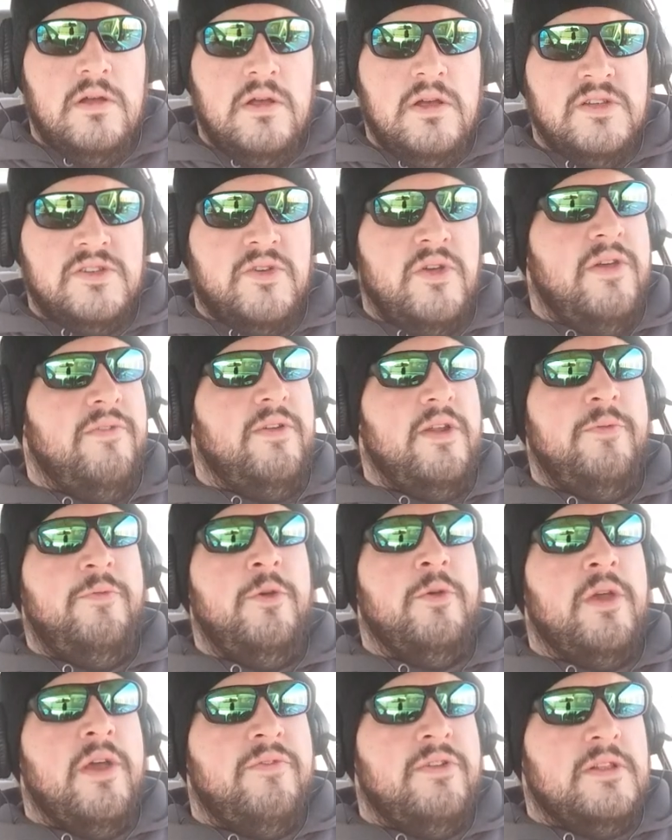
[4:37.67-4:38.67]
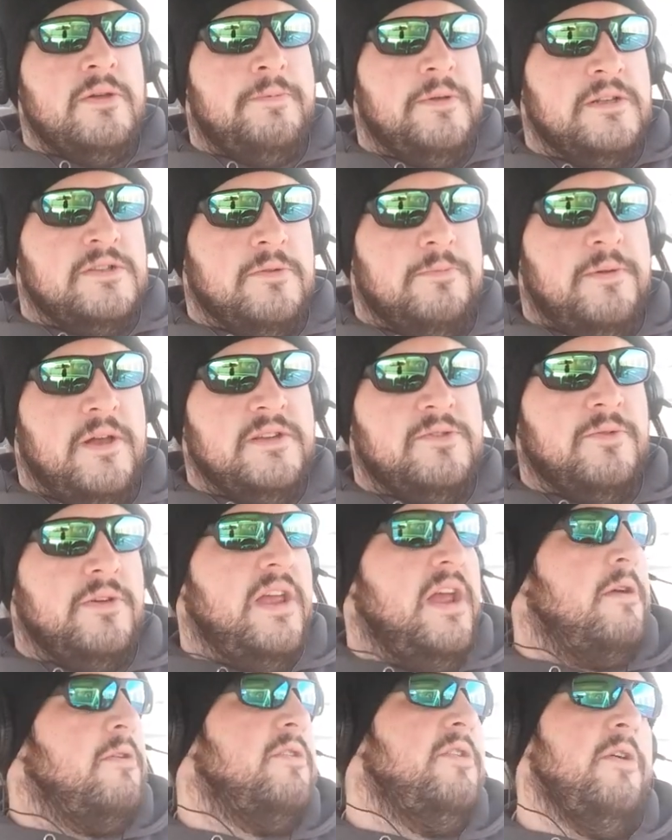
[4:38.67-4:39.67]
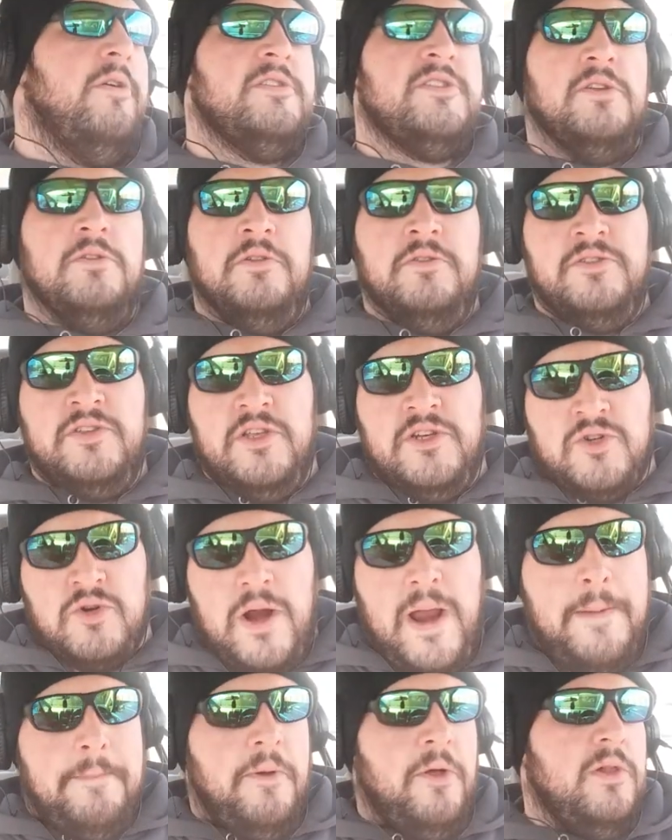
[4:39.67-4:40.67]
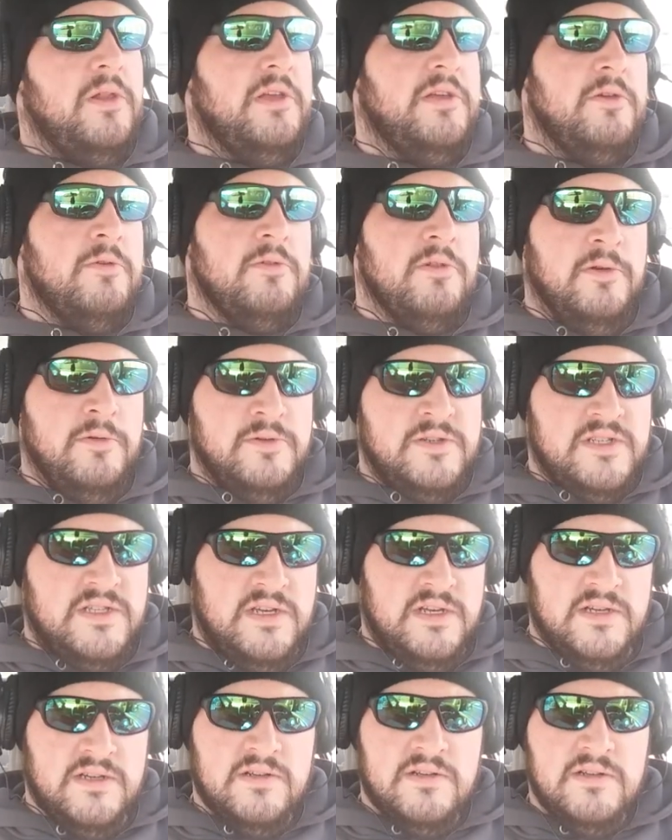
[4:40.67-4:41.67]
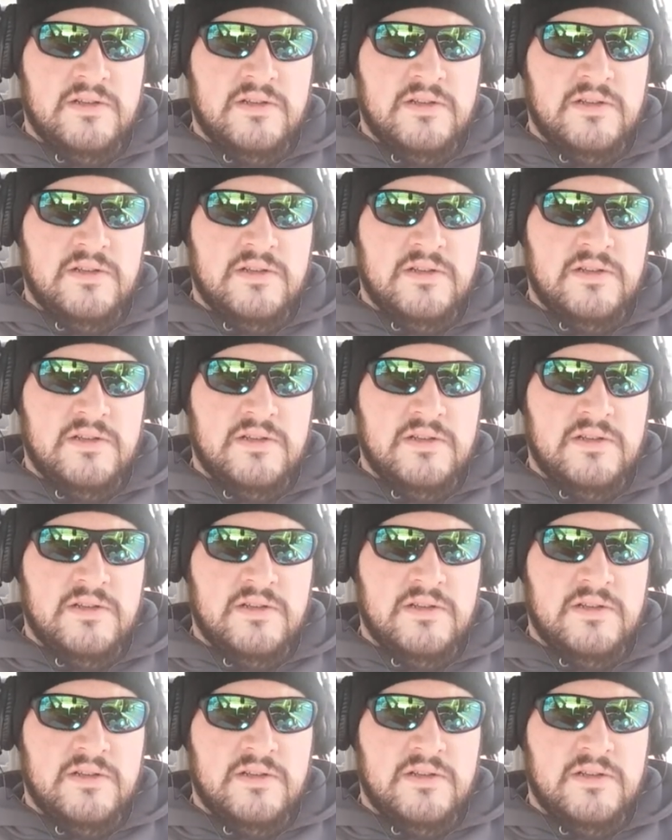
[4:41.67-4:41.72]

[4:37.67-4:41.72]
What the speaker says: So even if you give it the +1/+1 counter, you also lose the trample, and you lose the,